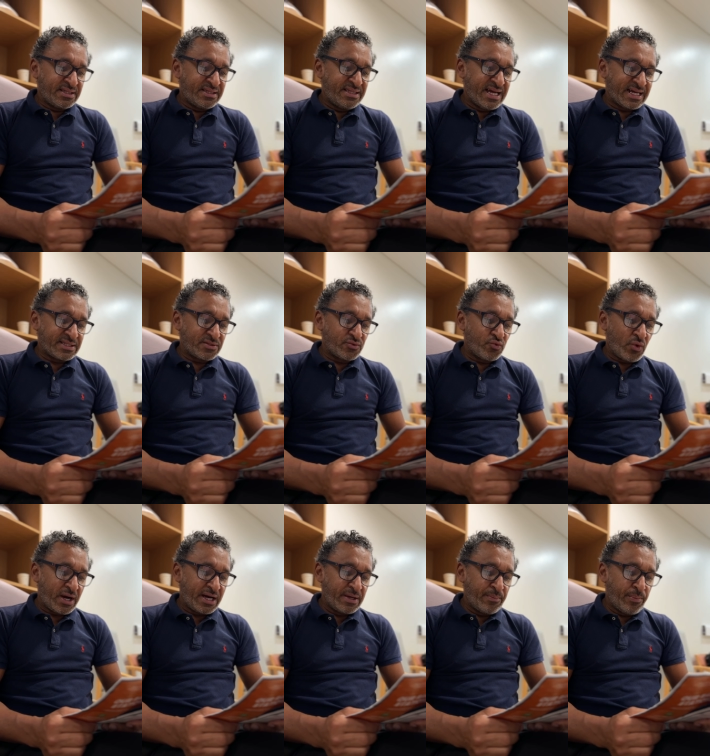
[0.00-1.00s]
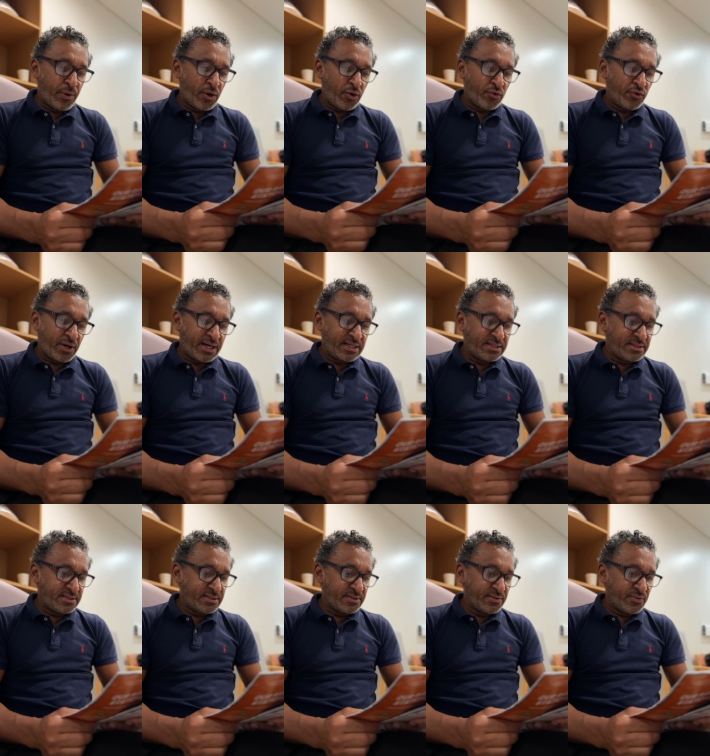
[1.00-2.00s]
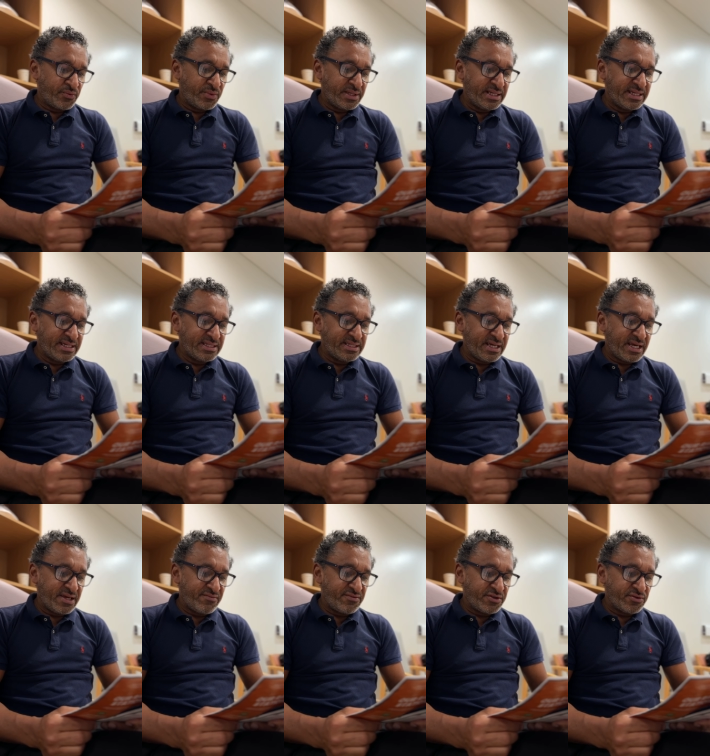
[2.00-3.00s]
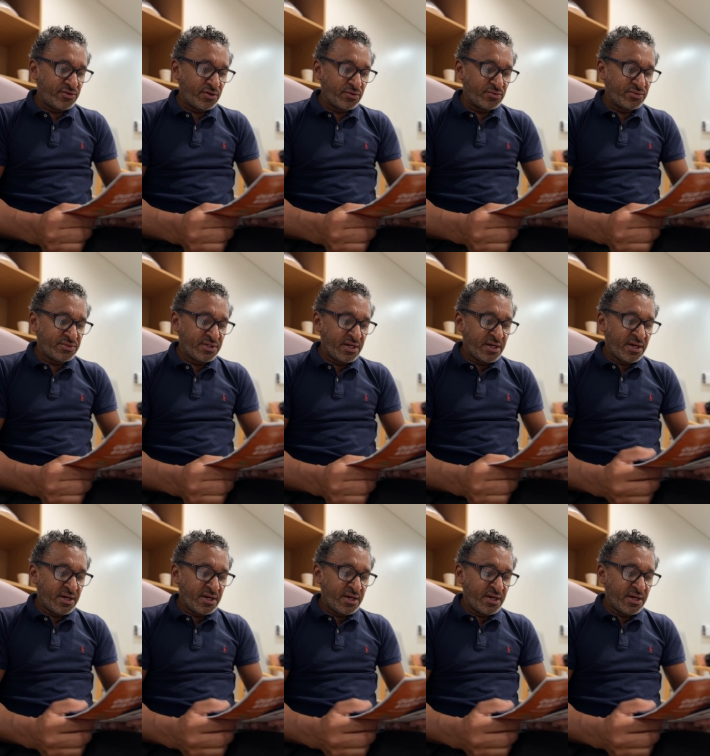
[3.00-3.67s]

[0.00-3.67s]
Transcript: That's why Paul writes, We lead every doubt